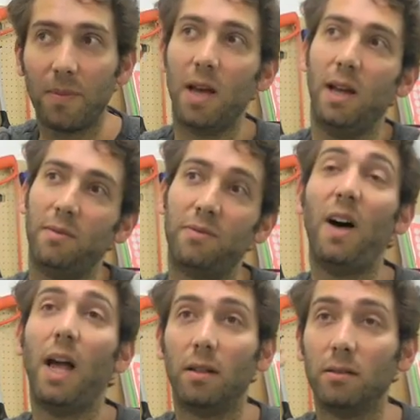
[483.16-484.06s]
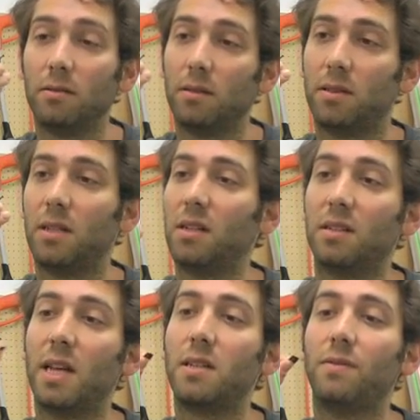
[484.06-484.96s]
file, it's a
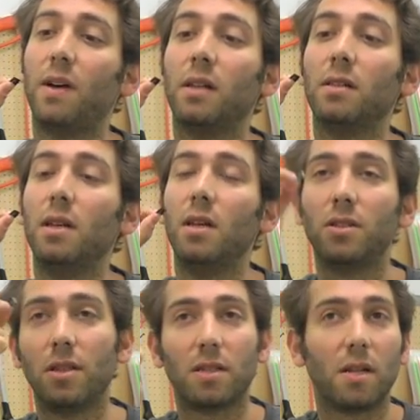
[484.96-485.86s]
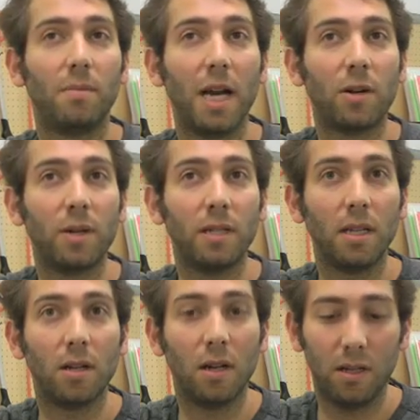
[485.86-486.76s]
little data file, to this little micro
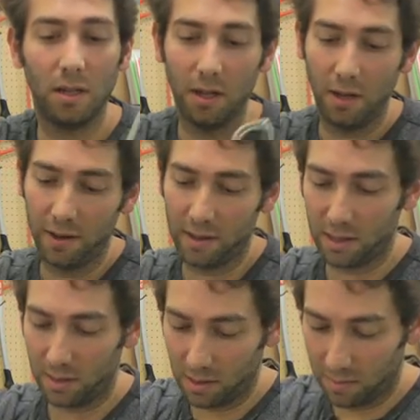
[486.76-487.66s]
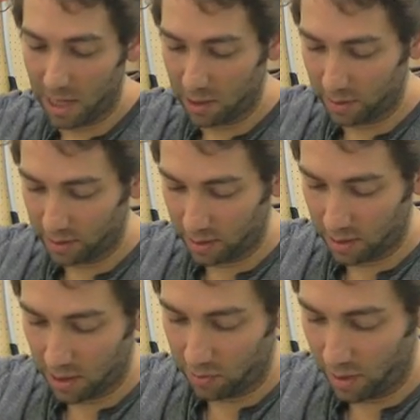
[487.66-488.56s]
SD card. This is a little micro
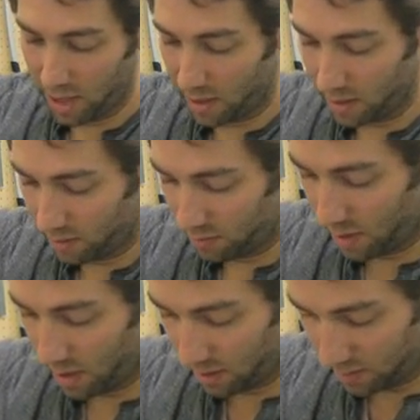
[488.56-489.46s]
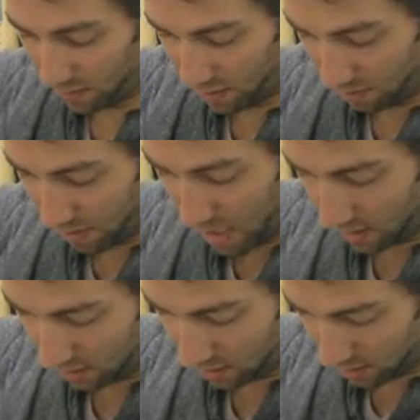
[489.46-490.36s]
SD card reader right in the
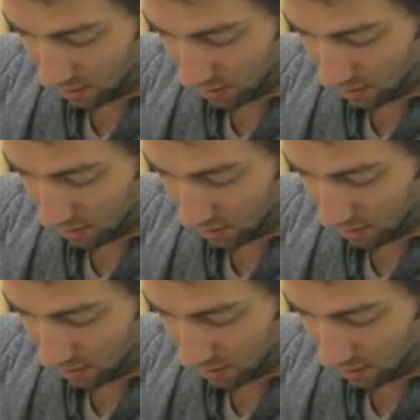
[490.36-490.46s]
back.